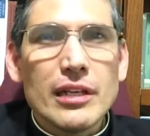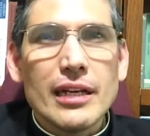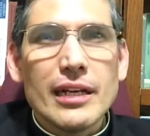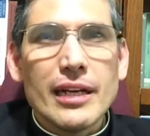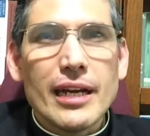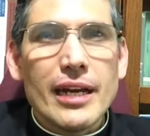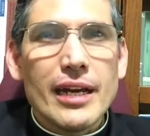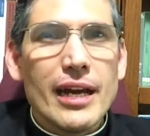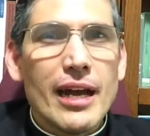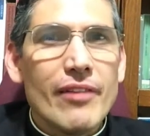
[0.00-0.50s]

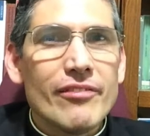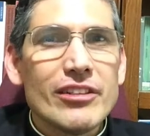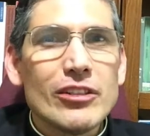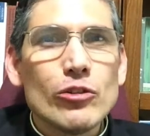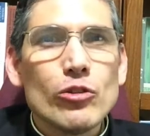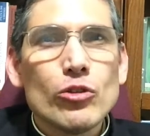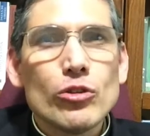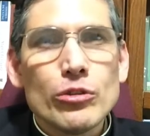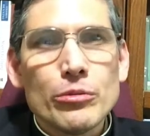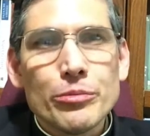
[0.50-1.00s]
and I have
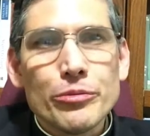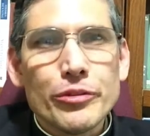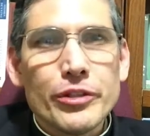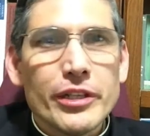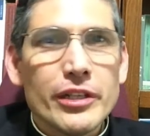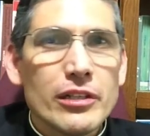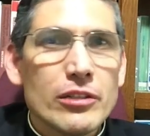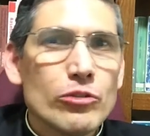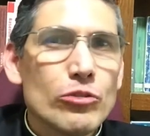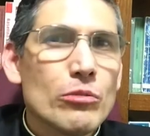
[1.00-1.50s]

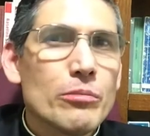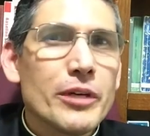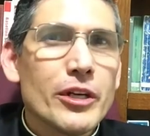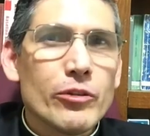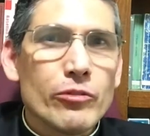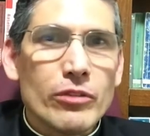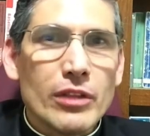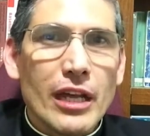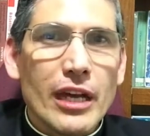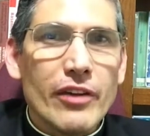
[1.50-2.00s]
incorporated into my
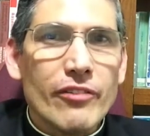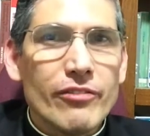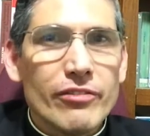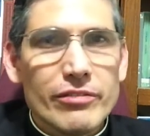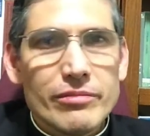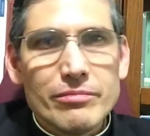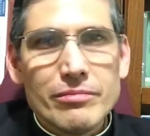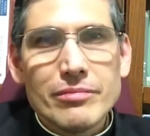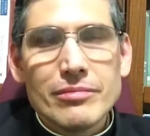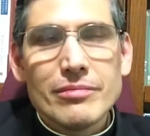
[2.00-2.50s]
own life.
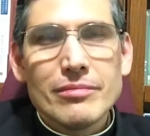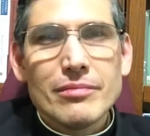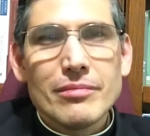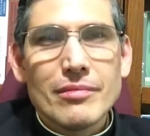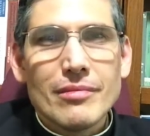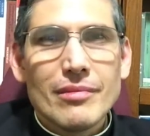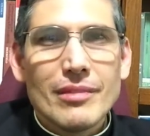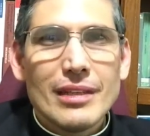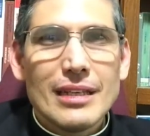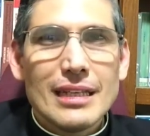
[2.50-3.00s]

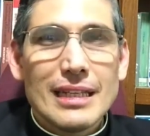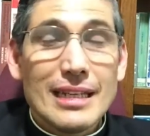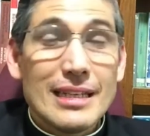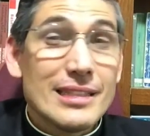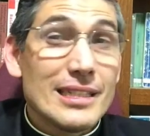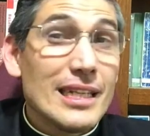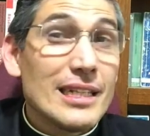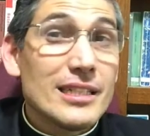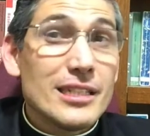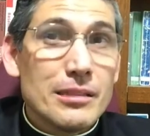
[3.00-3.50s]
In a
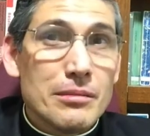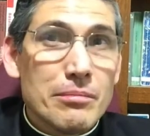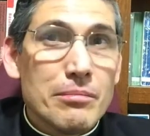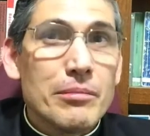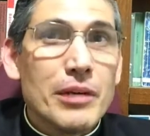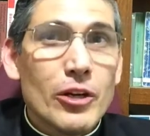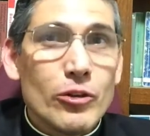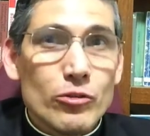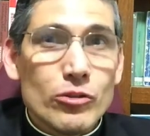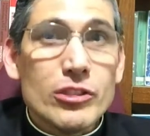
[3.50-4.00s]
sense,
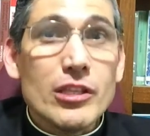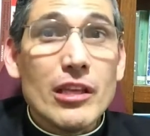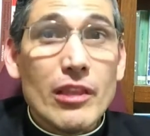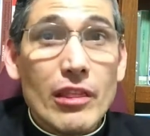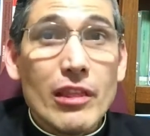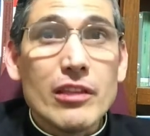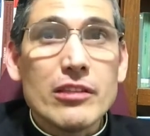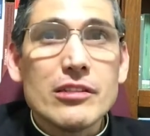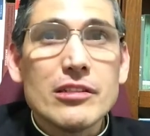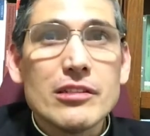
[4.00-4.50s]
my own
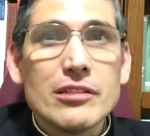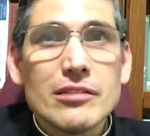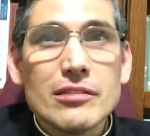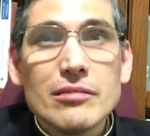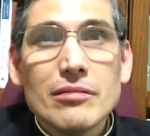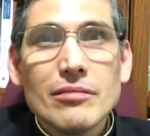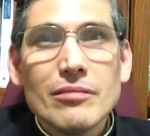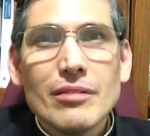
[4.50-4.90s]
synthesis.